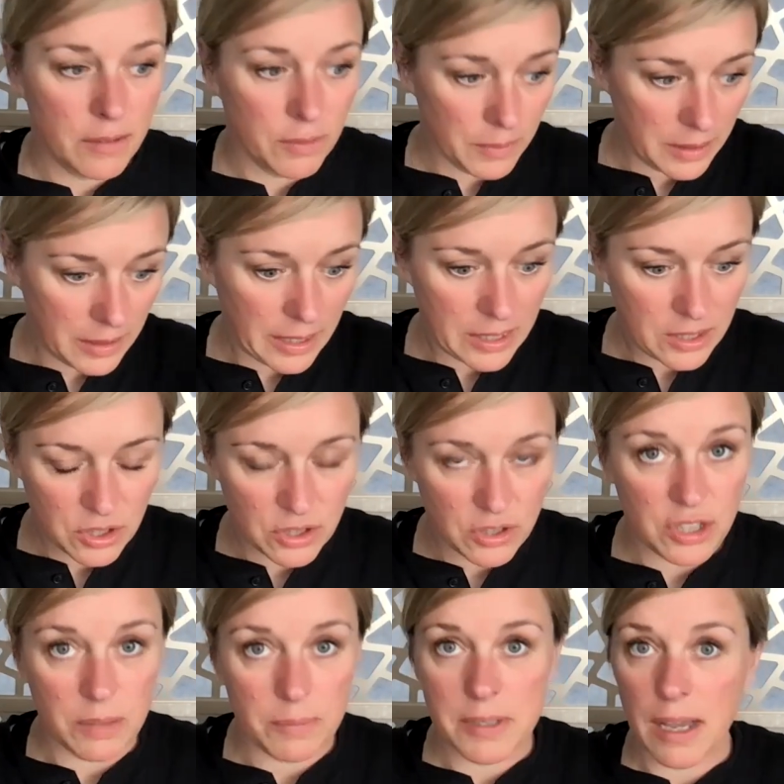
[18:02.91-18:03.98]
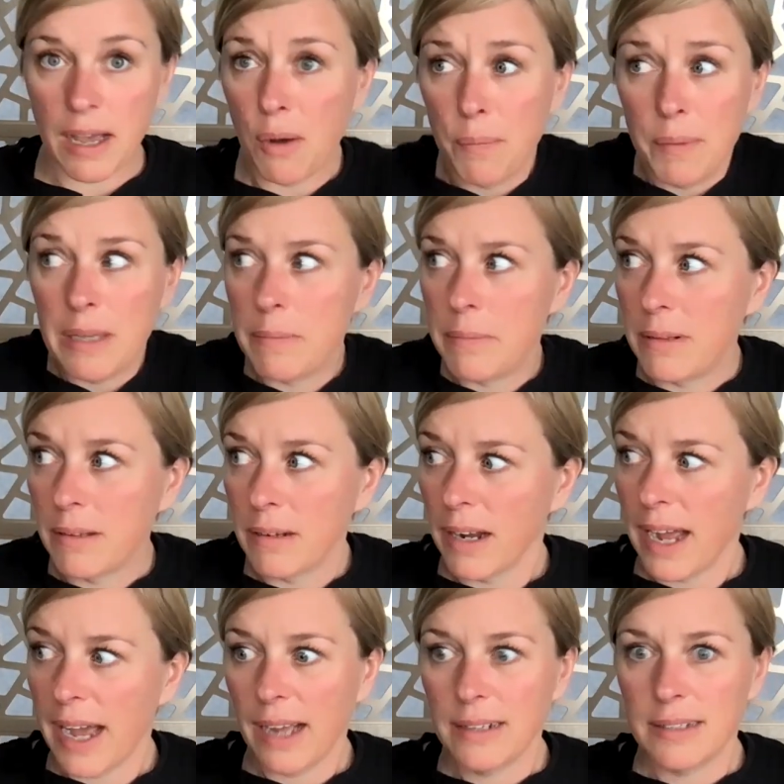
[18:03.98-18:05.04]
The relationships, how people
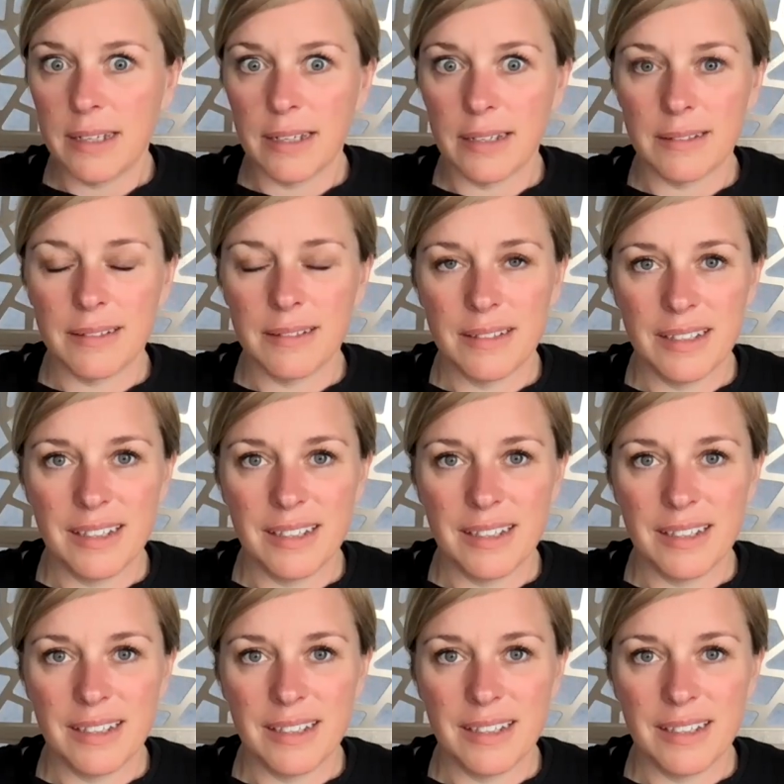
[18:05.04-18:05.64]
are acting,